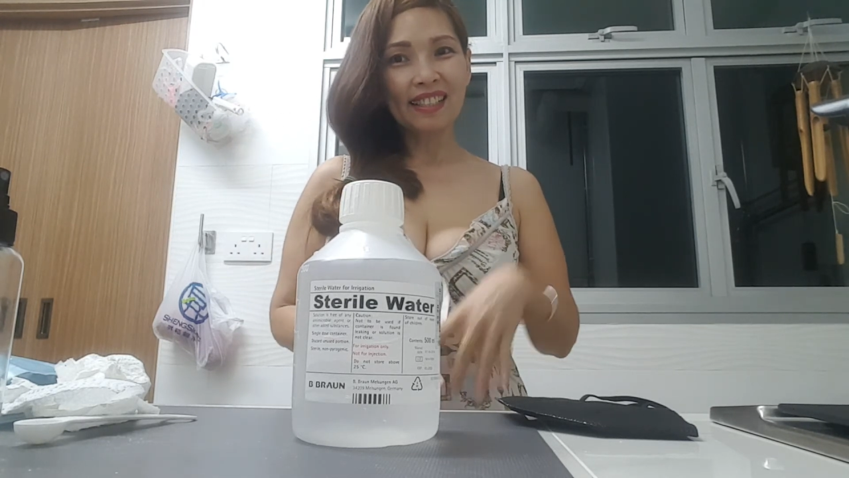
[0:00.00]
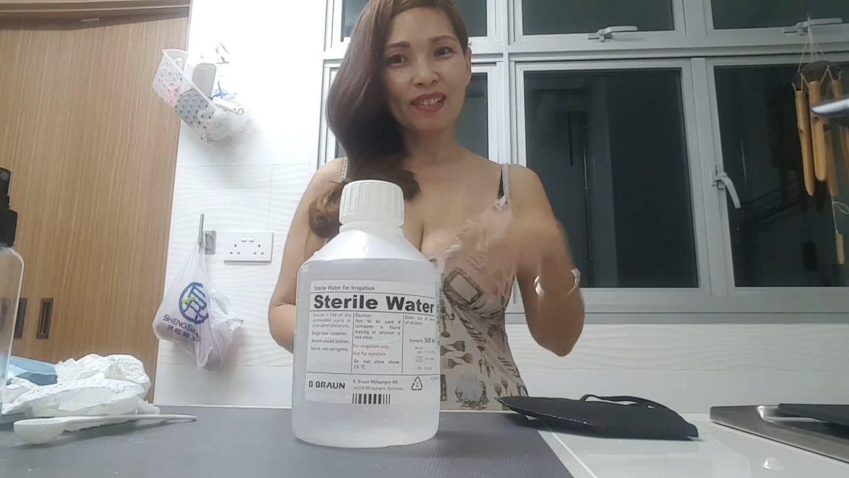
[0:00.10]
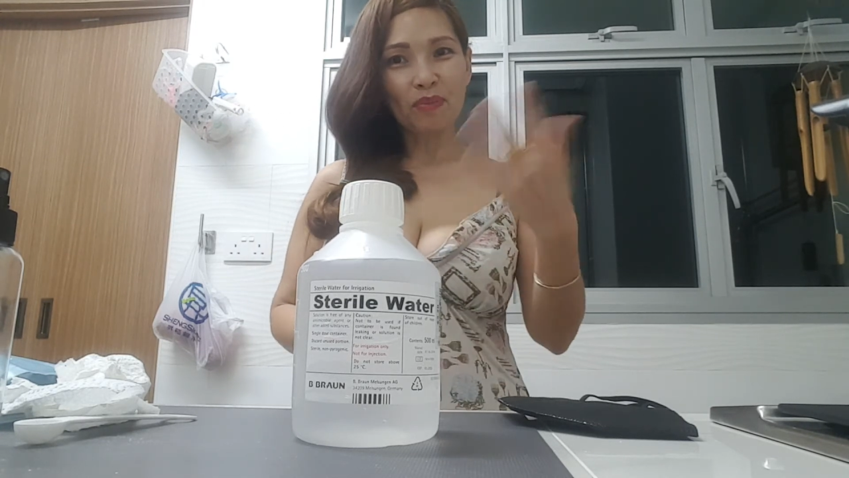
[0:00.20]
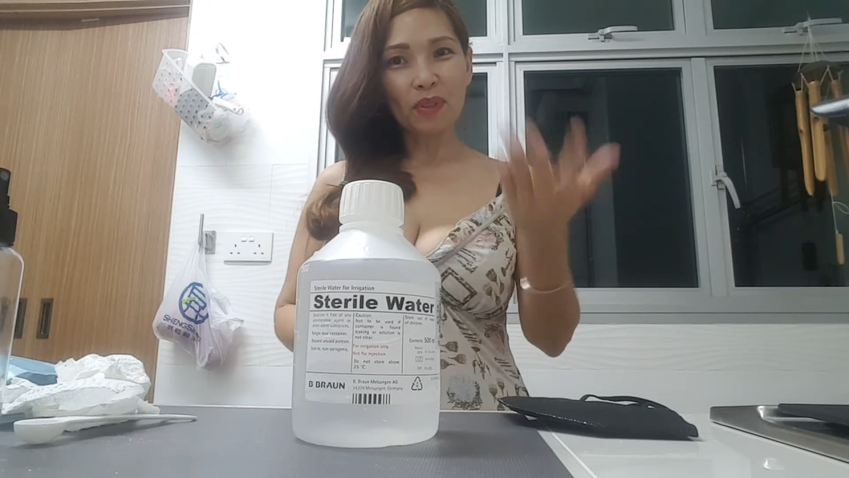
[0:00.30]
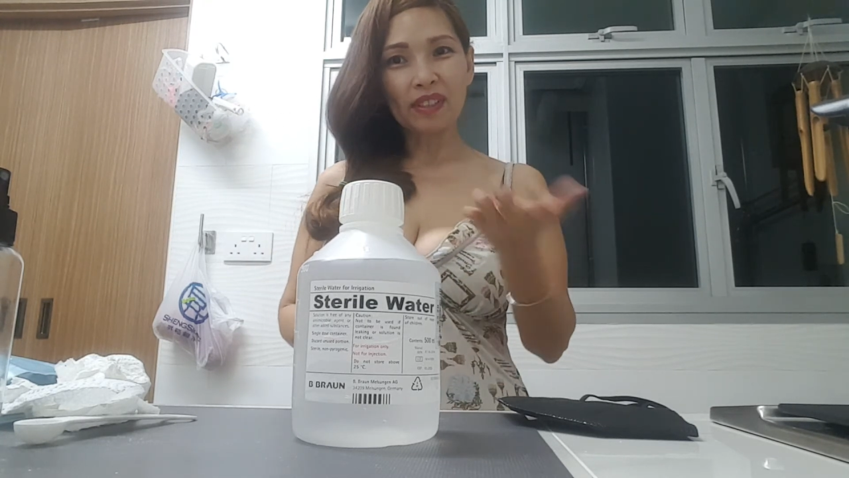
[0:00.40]

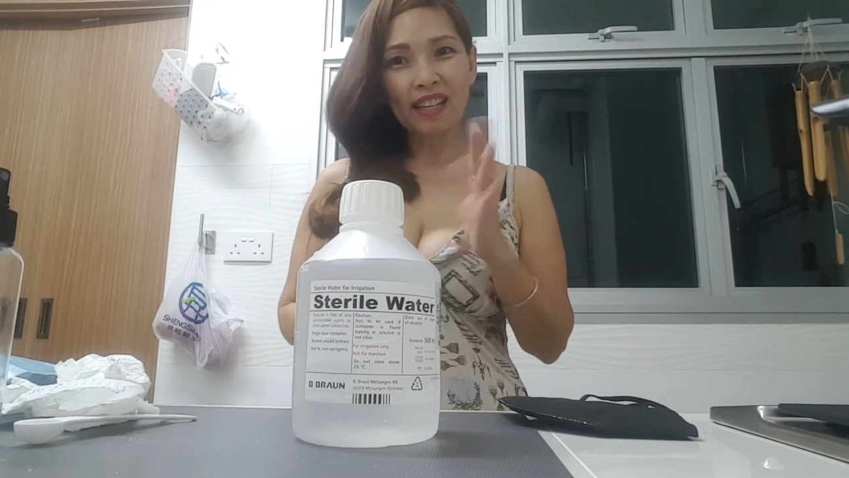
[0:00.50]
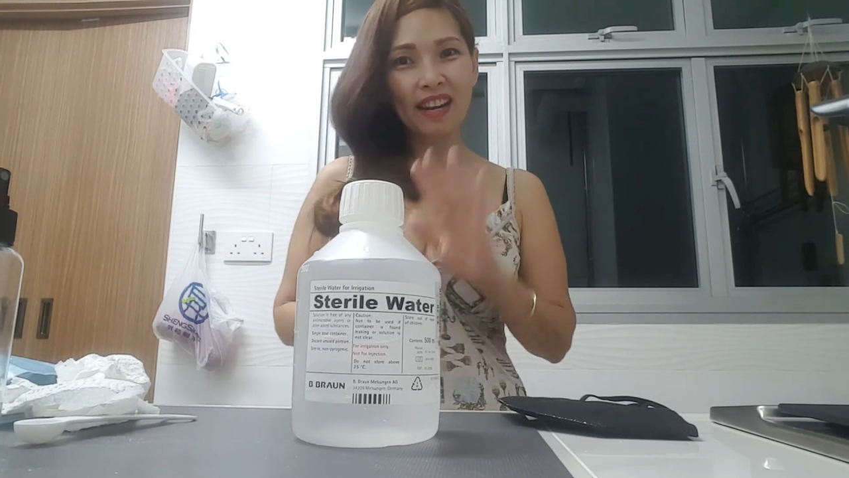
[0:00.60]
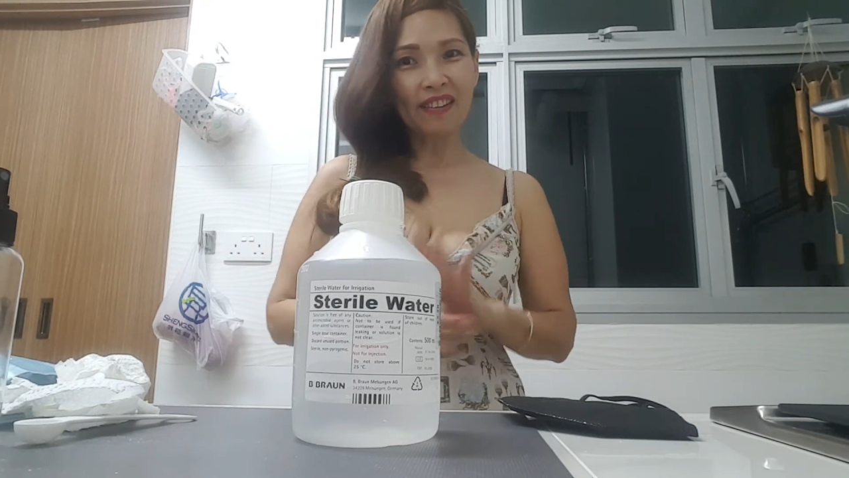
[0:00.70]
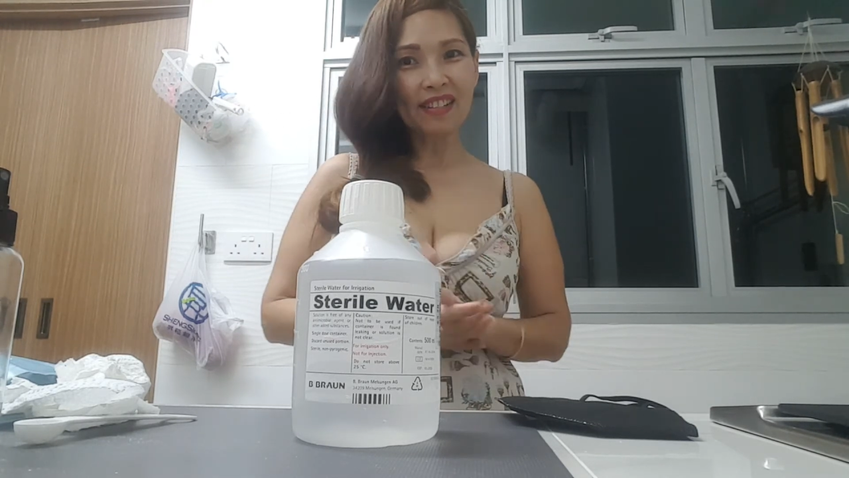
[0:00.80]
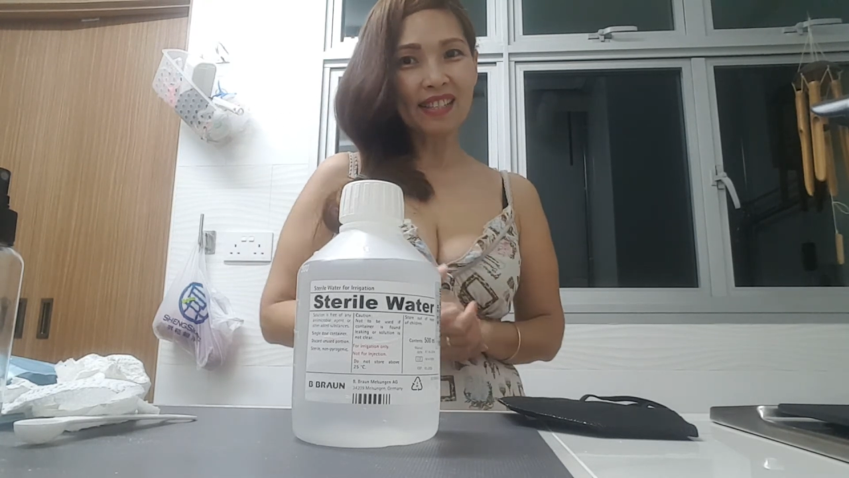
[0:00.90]
I'm on
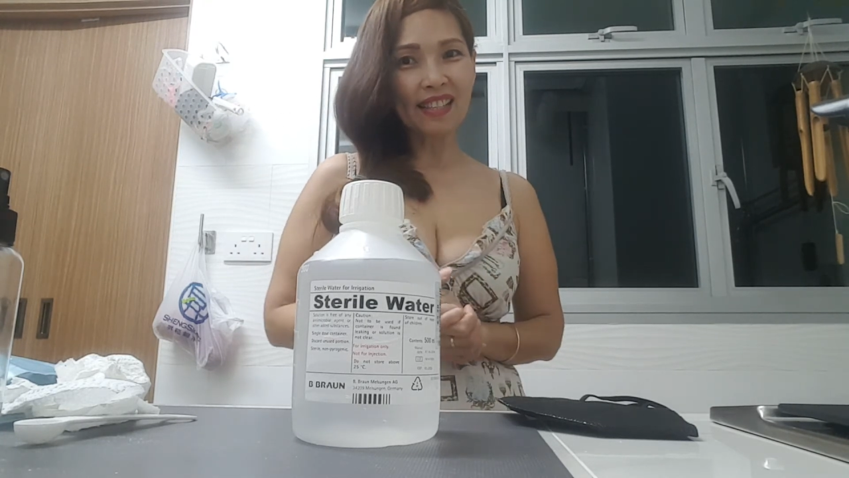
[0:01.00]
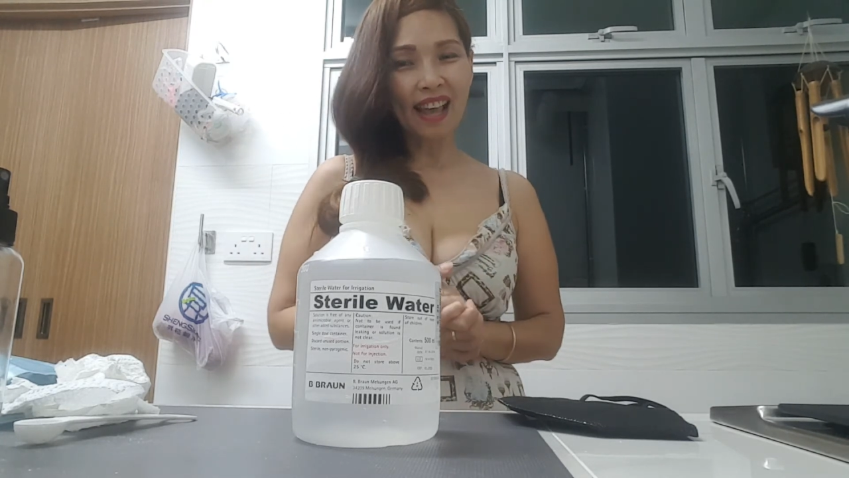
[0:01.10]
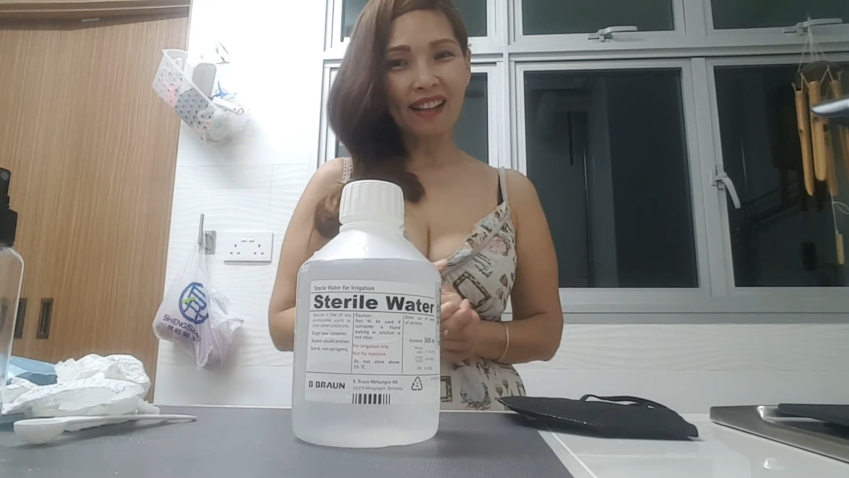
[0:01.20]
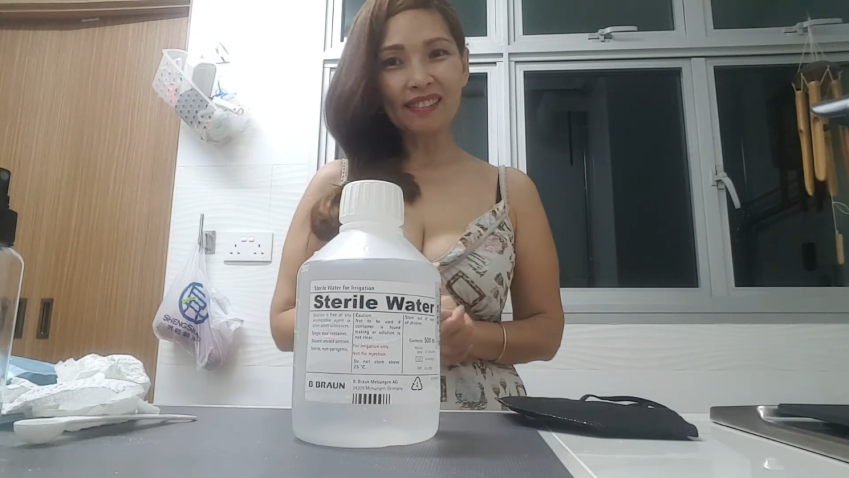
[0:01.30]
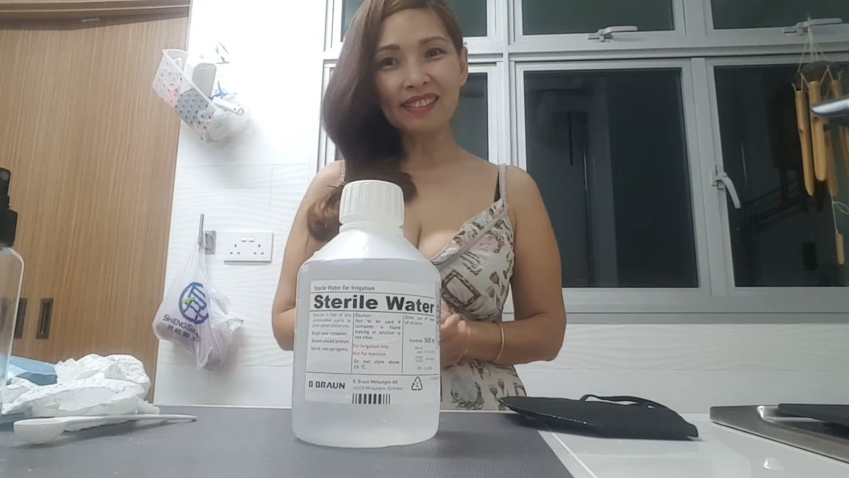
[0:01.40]

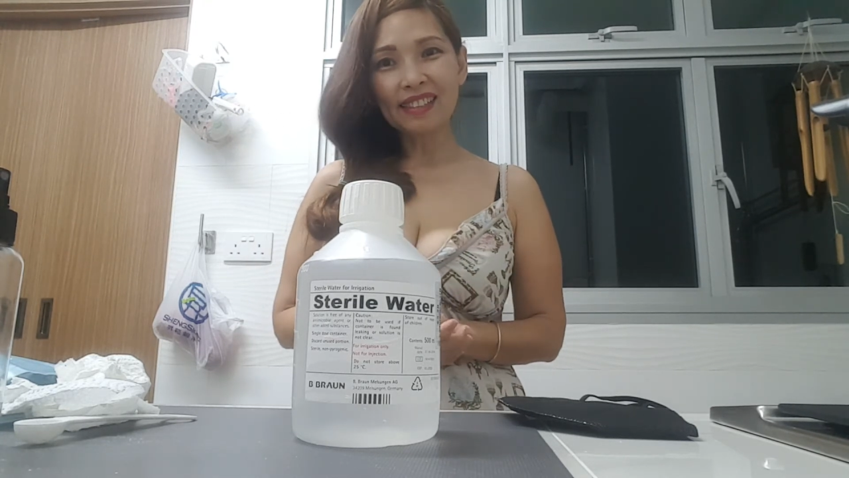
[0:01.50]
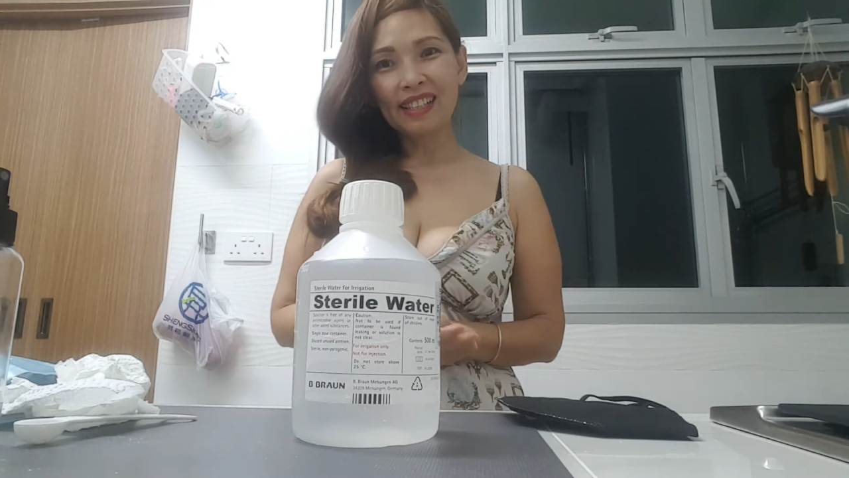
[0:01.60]
Carousell